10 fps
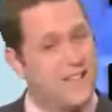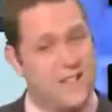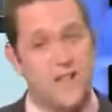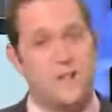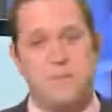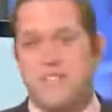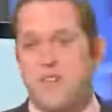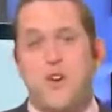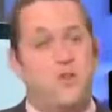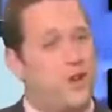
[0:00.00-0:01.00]
excuse me,
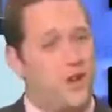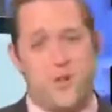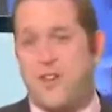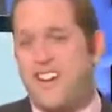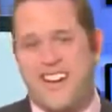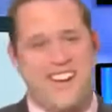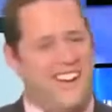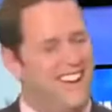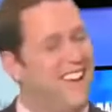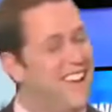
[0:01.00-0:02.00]
don't agree.